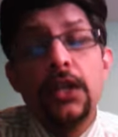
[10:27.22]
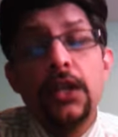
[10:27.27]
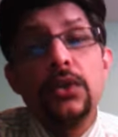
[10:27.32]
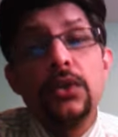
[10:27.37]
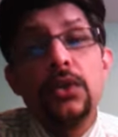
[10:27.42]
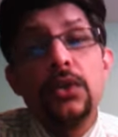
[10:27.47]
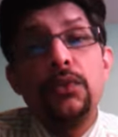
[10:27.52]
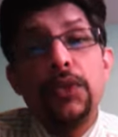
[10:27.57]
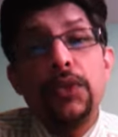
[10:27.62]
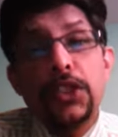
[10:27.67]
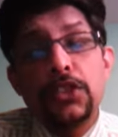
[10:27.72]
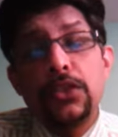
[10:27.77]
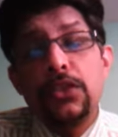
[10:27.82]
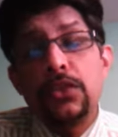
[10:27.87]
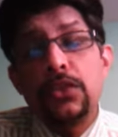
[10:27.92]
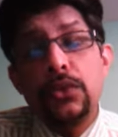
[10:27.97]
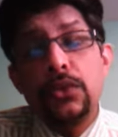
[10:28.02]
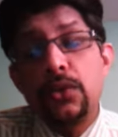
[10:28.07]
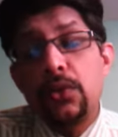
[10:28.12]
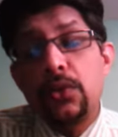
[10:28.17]
to
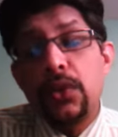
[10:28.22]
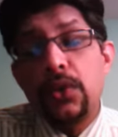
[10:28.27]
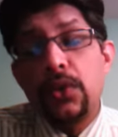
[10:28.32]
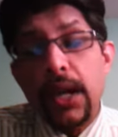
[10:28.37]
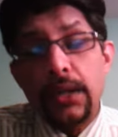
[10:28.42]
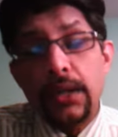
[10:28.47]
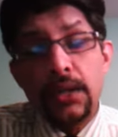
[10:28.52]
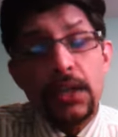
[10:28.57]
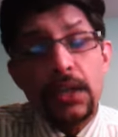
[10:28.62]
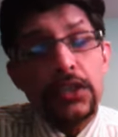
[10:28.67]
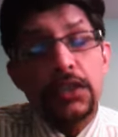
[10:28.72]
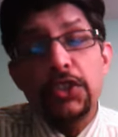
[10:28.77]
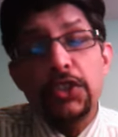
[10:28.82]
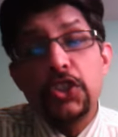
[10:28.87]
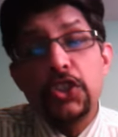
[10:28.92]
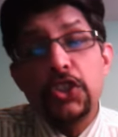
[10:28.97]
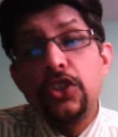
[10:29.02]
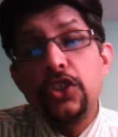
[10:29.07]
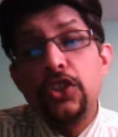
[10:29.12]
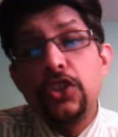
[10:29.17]
run the West
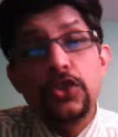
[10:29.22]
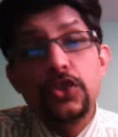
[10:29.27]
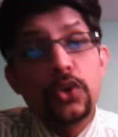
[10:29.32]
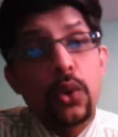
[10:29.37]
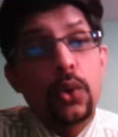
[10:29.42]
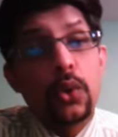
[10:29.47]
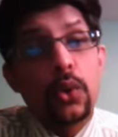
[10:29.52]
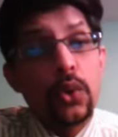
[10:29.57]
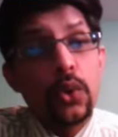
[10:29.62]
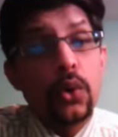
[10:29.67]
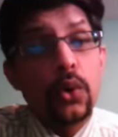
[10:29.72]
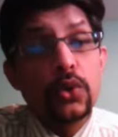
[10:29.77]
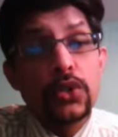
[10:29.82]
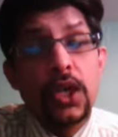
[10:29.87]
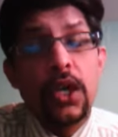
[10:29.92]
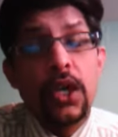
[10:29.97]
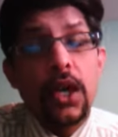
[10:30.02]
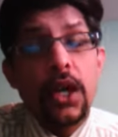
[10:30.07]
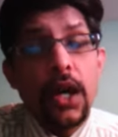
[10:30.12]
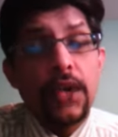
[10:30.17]
Indies so close
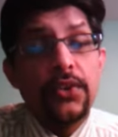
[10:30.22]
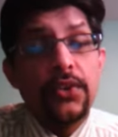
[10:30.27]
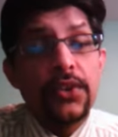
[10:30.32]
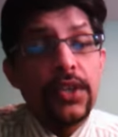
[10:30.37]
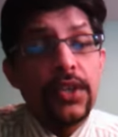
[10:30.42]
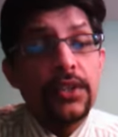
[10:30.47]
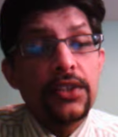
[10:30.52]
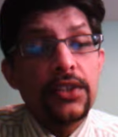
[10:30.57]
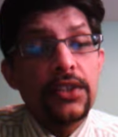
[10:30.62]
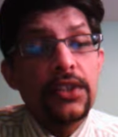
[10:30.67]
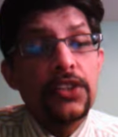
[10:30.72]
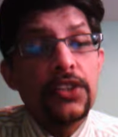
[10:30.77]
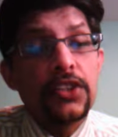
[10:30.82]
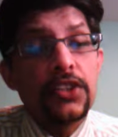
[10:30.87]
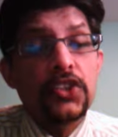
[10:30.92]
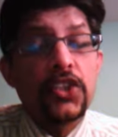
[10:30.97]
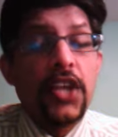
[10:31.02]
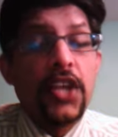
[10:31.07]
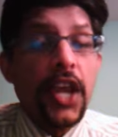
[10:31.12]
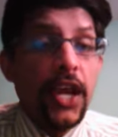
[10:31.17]
and really, really
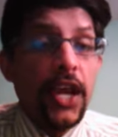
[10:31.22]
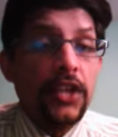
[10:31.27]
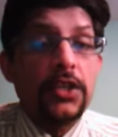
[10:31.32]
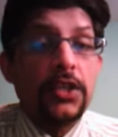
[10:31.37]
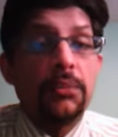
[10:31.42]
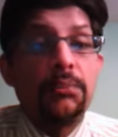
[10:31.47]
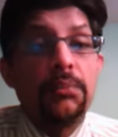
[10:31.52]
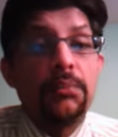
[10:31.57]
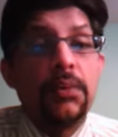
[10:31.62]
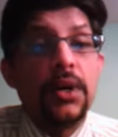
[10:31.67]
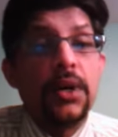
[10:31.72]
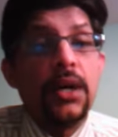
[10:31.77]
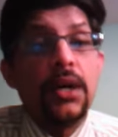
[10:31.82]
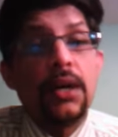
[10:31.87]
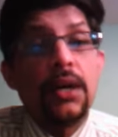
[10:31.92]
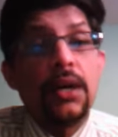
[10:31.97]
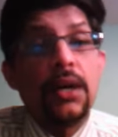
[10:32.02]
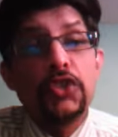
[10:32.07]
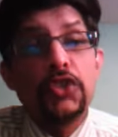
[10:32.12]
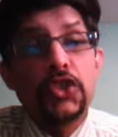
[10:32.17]
scare them,
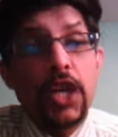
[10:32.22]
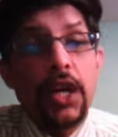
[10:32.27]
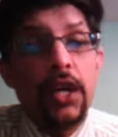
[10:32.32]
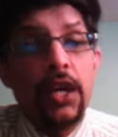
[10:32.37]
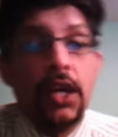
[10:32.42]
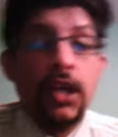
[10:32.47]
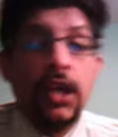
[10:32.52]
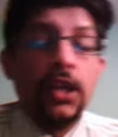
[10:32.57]
I would say.